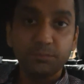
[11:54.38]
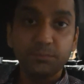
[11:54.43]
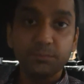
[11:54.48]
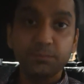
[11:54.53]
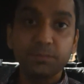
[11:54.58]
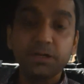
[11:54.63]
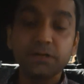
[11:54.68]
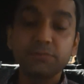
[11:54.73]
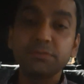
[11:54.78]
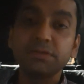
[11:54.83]

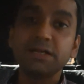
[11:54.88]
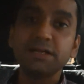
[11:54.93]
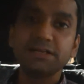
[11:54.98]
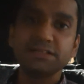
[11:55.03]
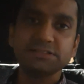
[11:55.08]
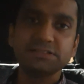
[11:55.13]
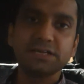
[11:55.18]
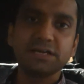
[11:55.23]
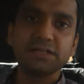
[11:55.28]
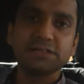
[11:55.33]
permanent
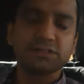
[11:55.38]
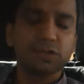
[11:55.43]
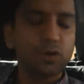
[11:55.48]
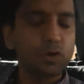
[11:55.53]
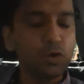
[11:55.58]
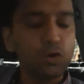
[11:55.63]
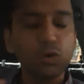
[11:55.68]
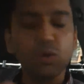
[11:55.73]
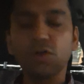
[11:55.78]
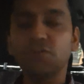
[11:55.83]
desires.
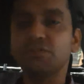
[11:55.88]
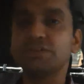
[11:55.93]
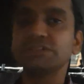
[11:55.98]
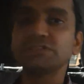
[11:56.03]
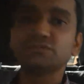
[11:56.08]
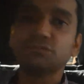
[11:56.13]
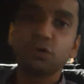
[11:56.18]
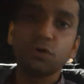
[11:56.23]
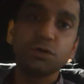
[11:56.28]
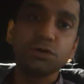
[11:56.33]
All of
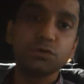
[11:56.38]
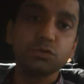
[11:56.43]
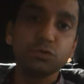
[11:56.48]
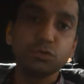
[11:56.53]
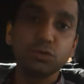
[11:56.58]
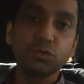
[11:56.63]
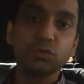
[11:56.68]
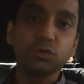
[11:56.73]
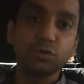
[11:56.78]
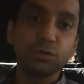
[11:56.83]
us want to
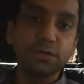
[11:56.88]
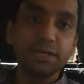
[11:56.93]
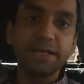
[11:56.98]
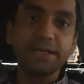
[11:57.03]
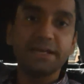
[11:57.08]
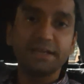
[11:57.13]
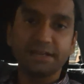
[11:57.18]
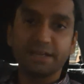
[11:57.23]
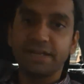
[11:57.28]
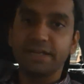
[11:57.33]
look good and
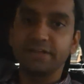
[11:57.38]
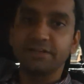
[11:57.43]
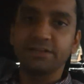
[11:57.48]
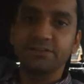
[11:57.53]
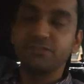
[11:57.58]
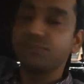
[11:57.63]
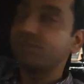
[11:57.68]
attractive.